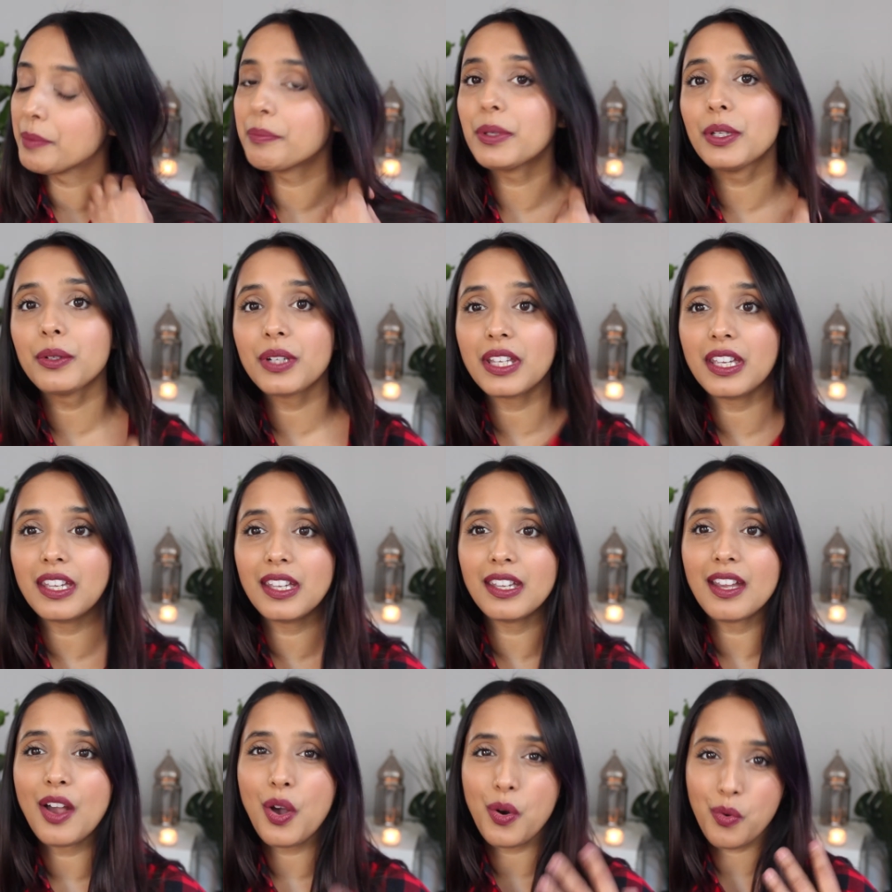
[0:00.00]

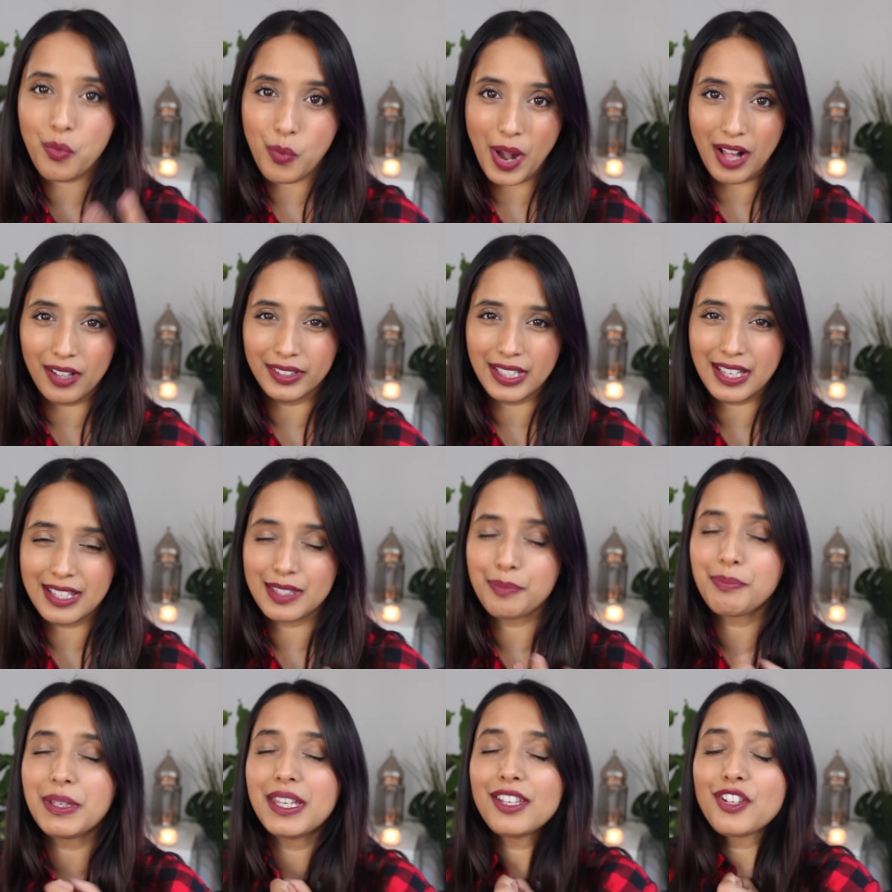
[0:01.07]
beauty,
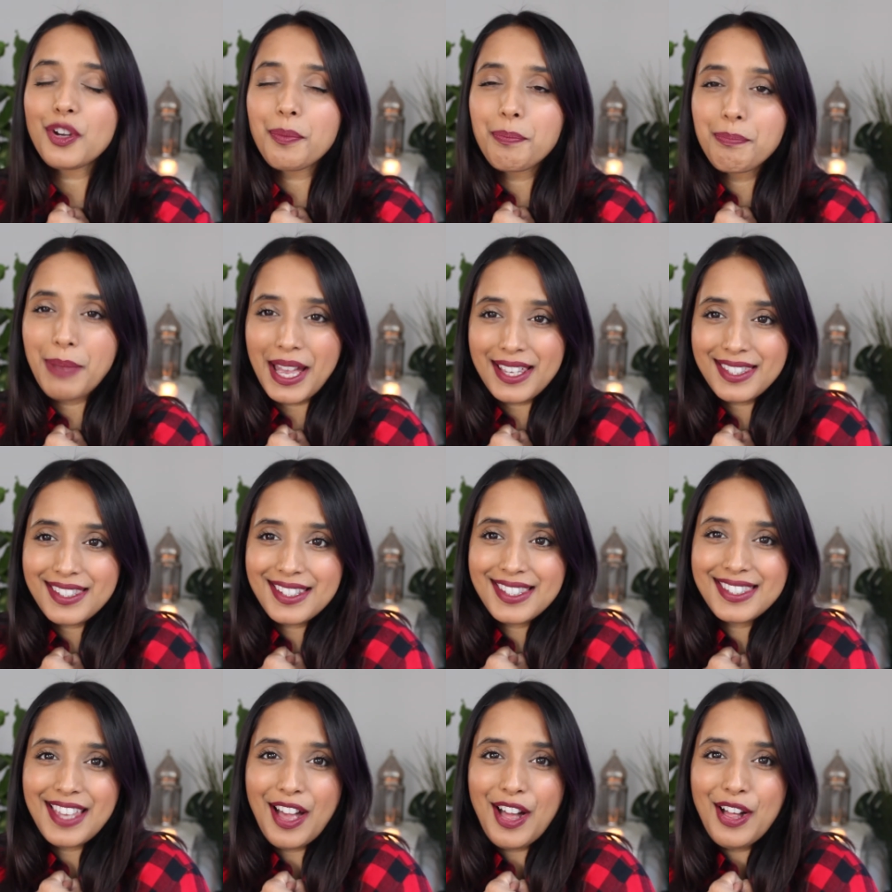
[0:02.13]
wellness, being your best
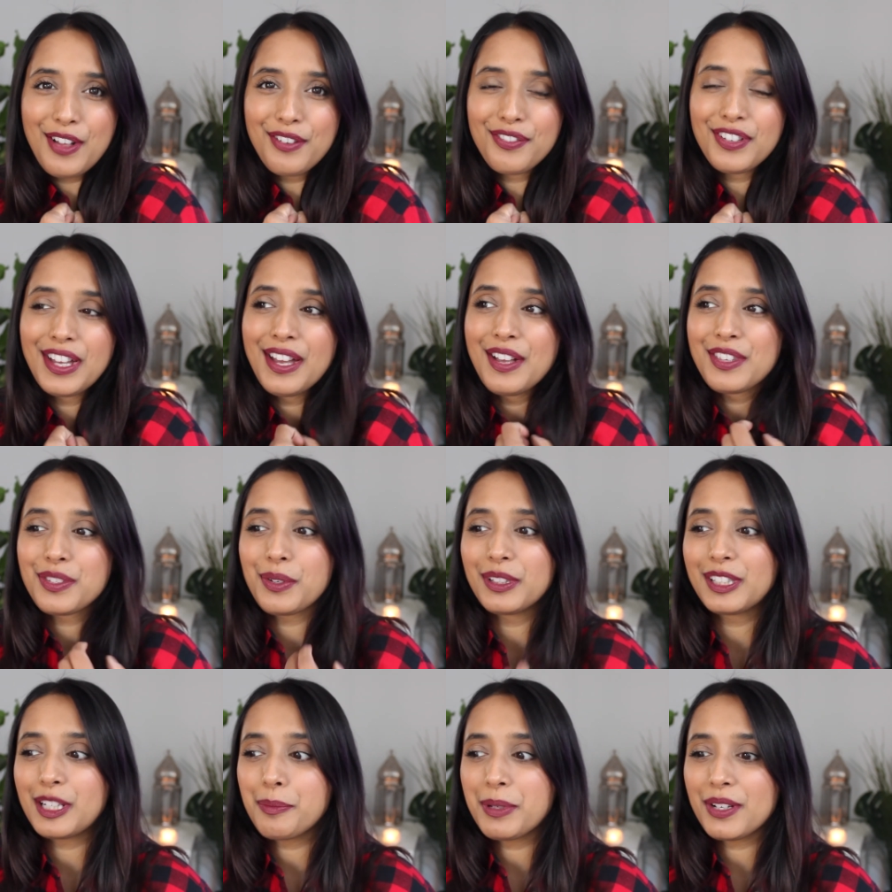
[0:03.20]
self. So a
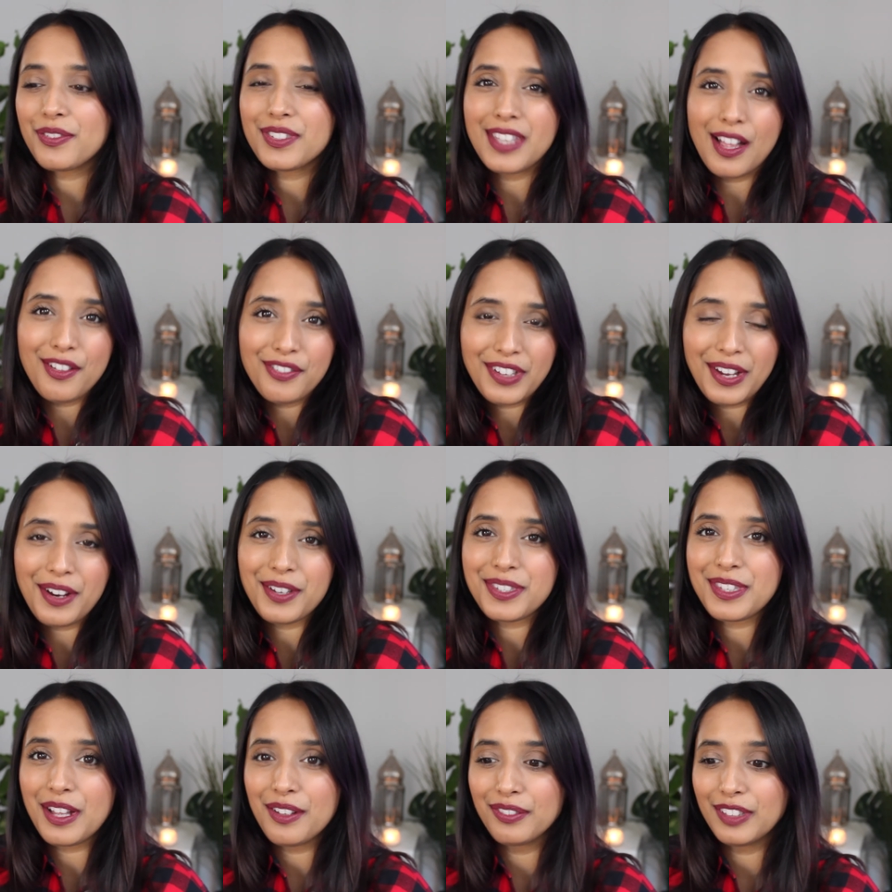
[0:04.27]
little bit of self-care,
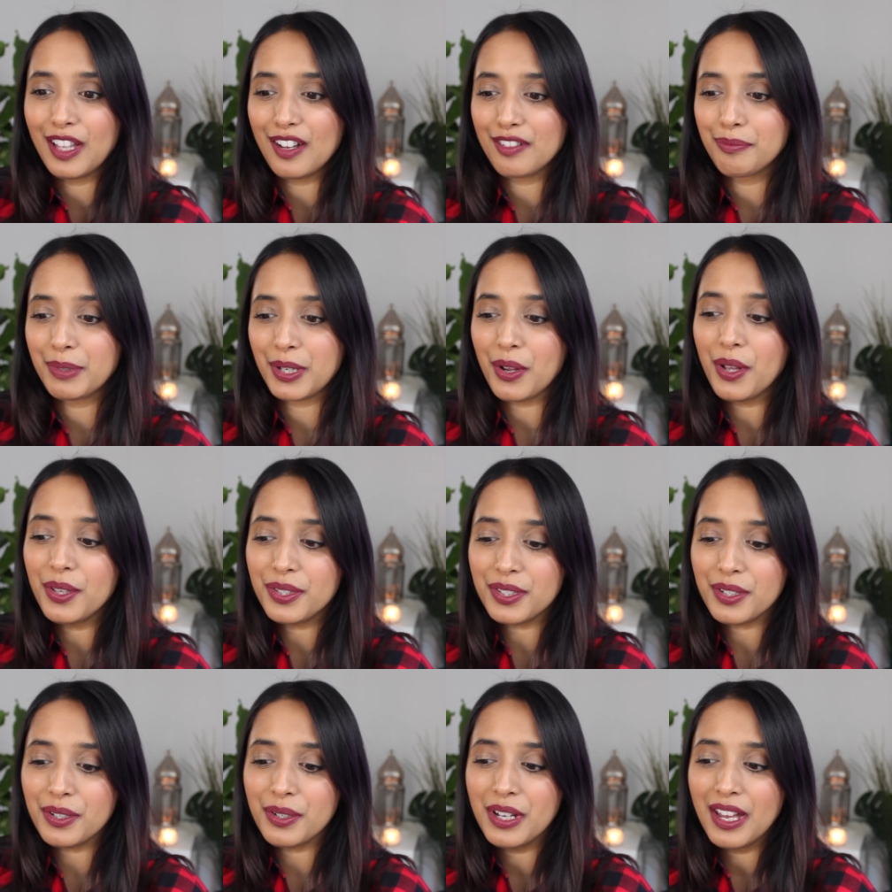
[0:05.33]
self-love, but
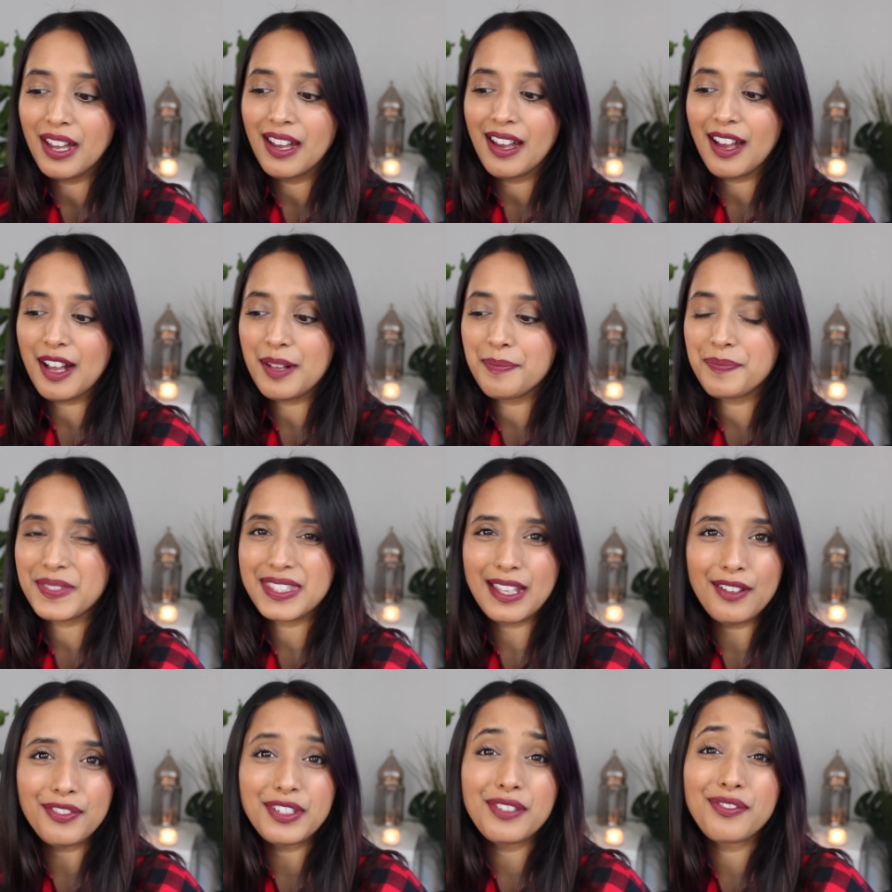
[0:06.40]
also
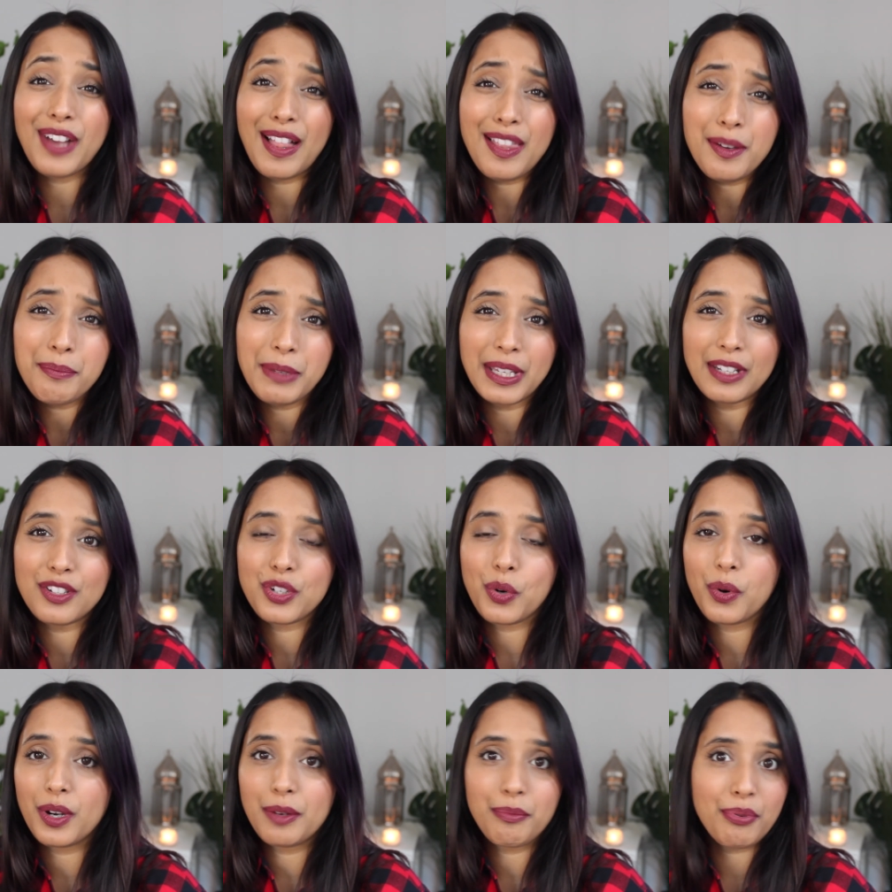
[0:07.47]
self-development
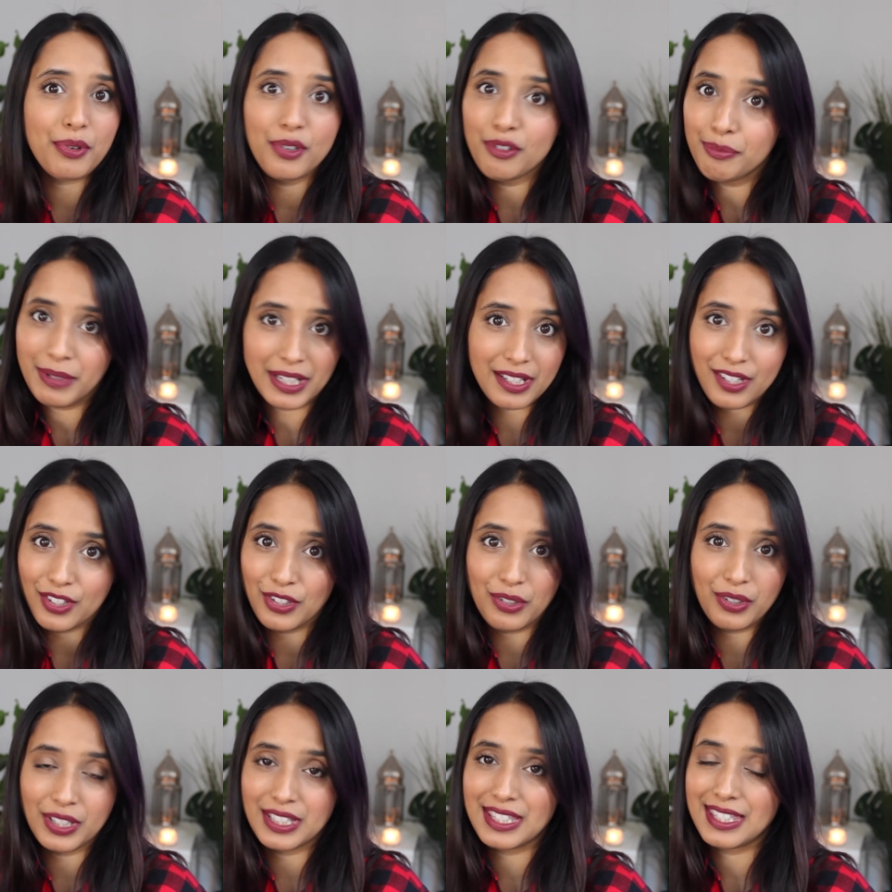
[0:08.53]
or improvement, you
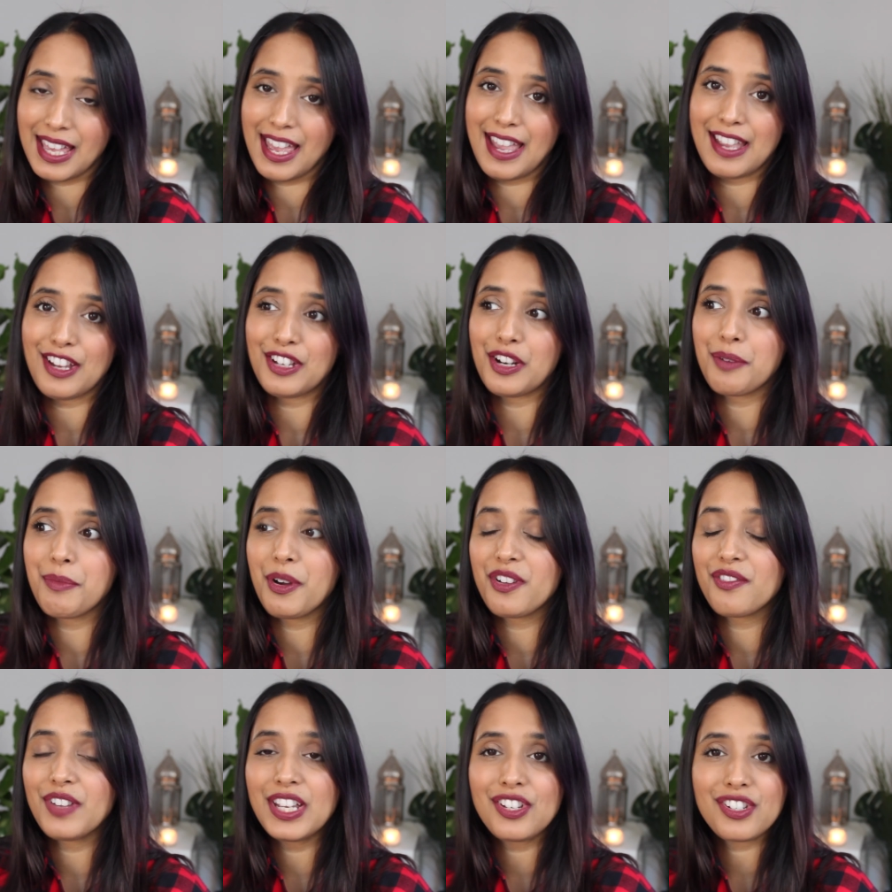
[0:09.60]
could say, you know,
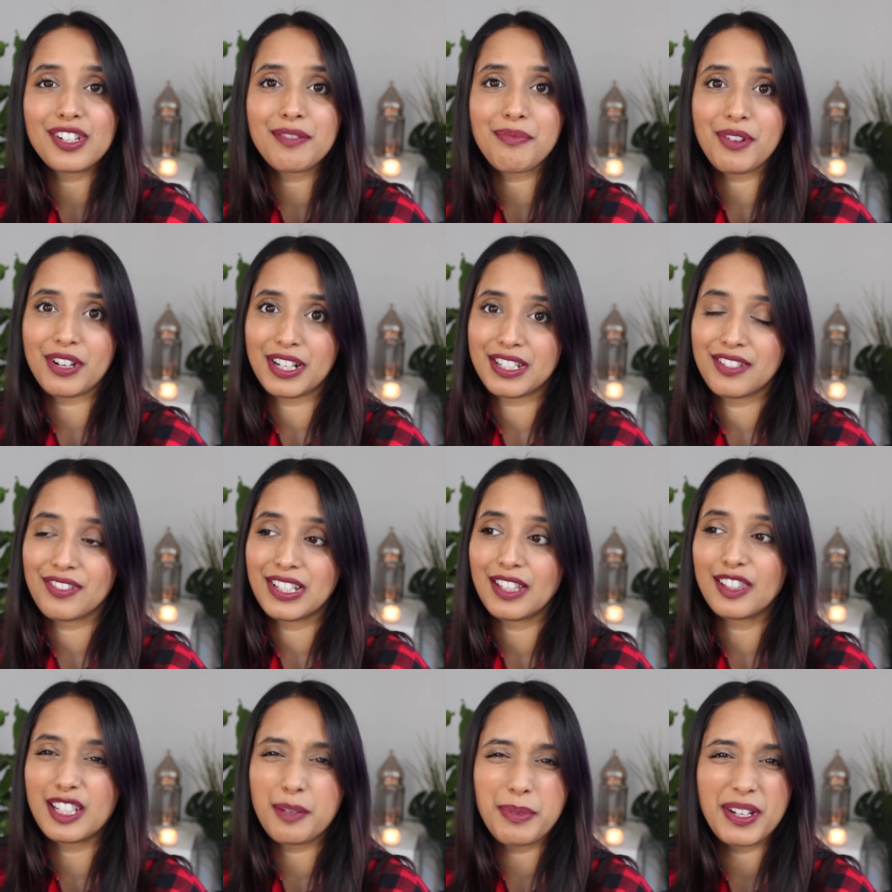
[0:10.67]
motivation, productivity, a
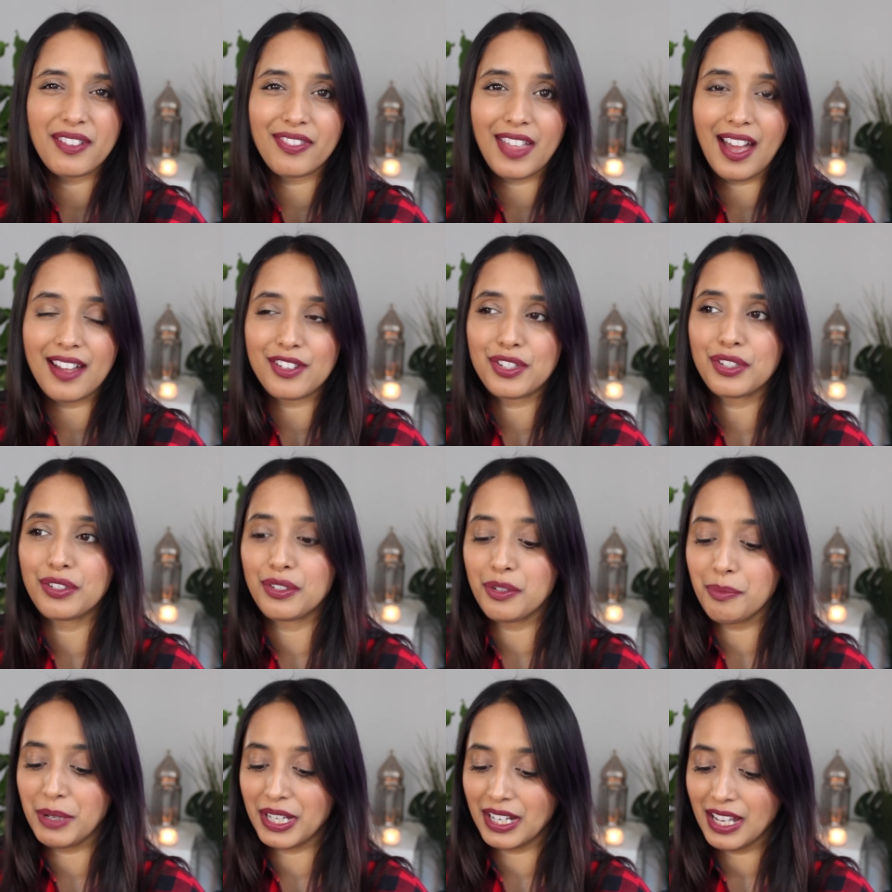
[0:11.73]
little bit of that
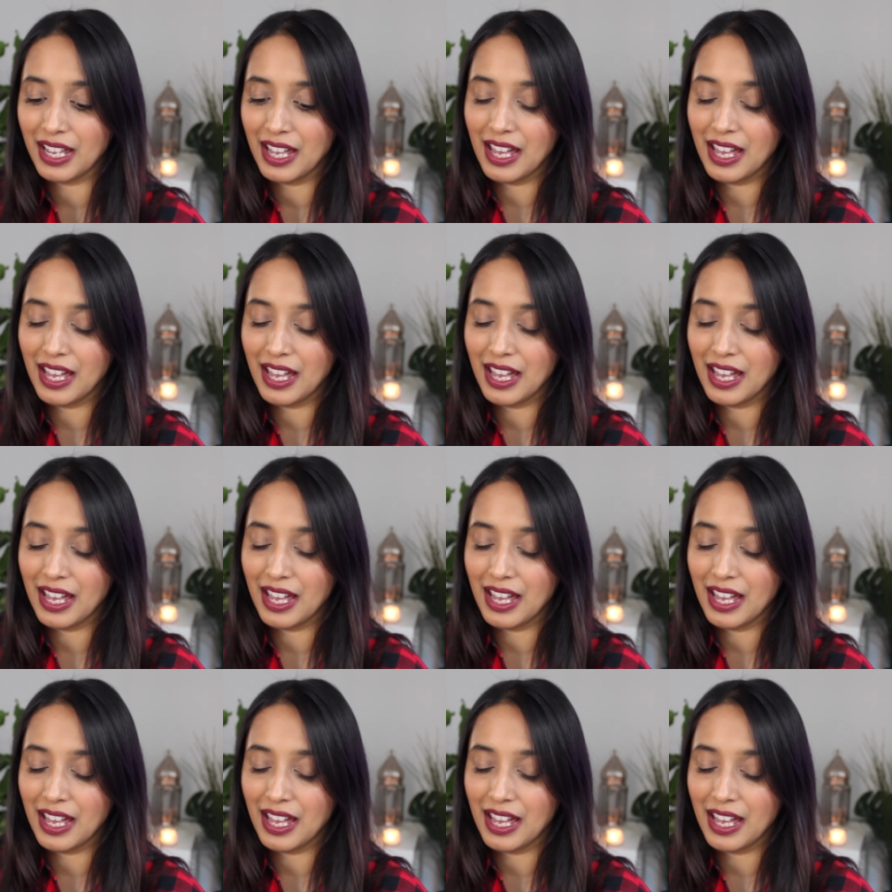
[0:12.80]
too. But